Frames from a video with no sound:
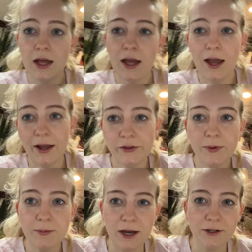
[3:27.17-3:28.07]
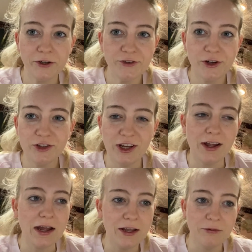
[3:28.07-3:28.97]
As my battery's charging,
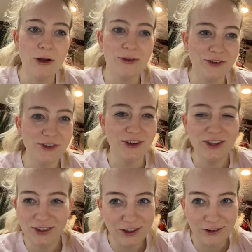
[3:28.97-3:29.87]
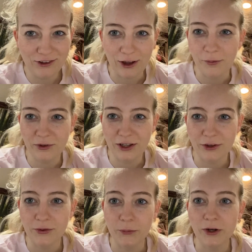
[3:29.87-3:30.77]
I'm going to continue to update you on
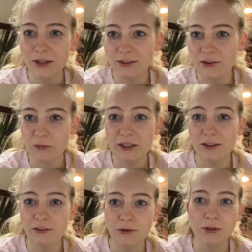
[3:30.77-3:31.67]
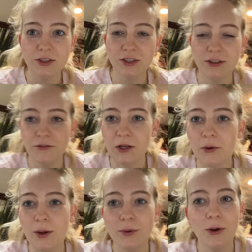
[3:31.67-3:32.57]
the process, because if you clicked on this video, I
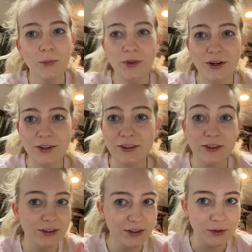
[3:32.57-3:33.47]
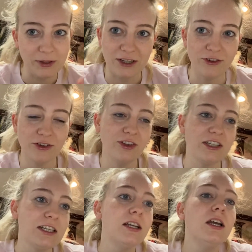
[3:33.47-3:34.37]
would hope that you're at least a little bit interested.
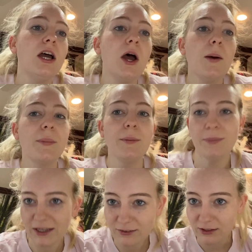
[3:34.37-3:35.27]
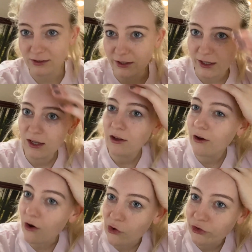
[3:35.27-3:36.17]
But basically,
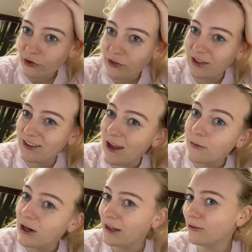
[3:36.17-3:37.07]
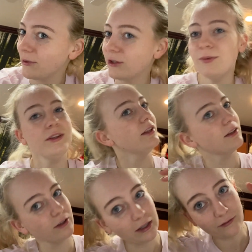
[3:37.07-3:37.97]
also this camera angle makes me look
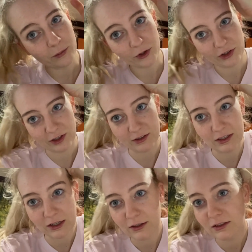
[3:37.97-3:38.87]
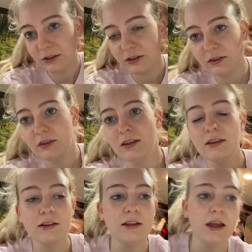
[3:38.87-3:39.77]
even more disgusting because I just did
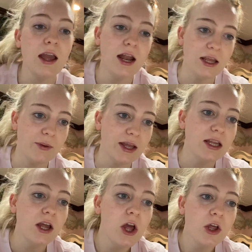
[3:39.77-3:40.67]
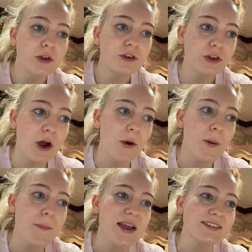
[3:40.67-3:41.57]
cycling. Anyway, so
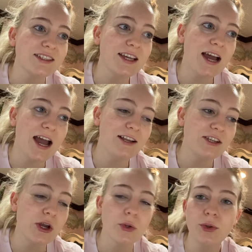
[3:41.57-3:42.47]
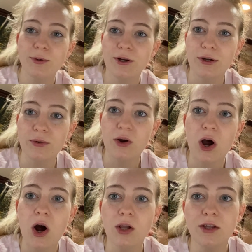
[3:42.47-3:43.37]
basically I had to go through
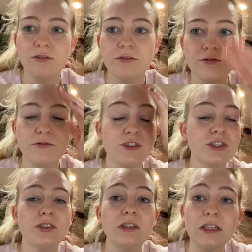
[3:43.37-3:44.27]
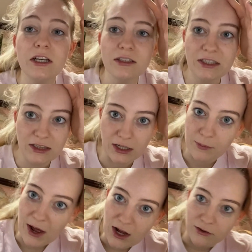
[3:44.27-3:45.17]
all of, just literally think
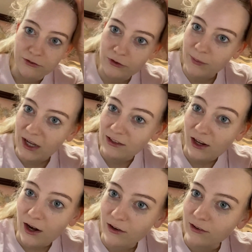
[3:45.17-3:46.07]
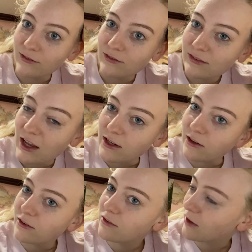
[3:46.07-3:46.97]
back for my entire
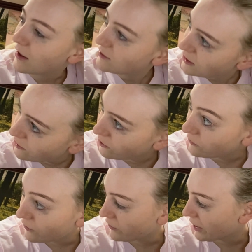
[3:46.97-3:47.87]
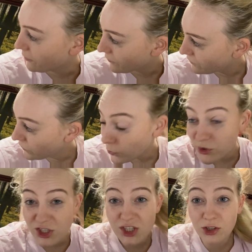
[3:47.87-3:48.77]
last 10 years of living, which
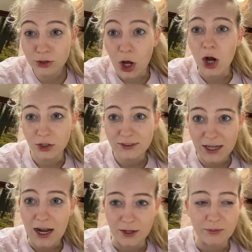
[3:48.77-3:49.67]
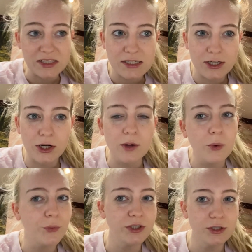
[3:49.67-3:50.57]
is a long time considering I'm
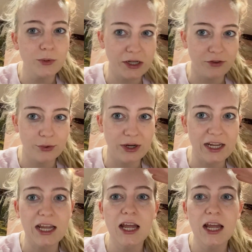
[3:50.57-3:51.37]
only 23,